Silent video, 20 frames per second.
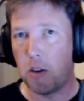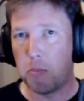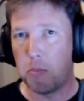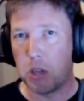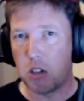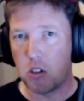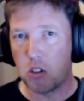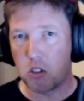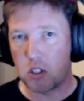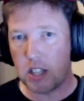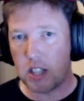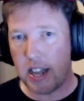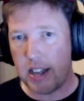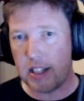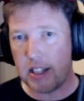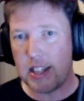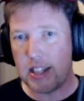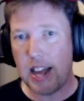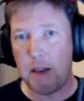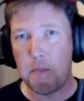because
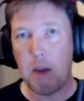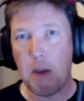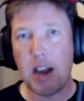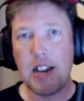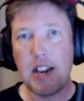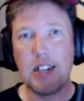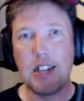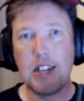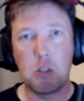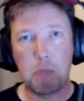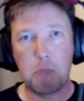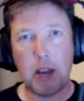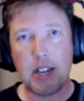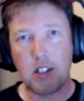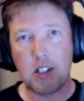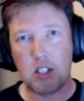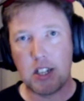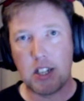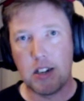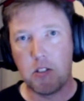they're mainly
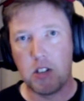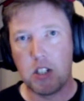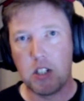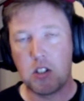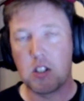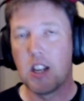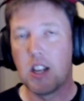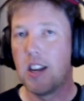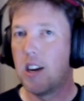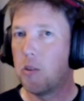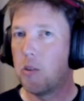spec series,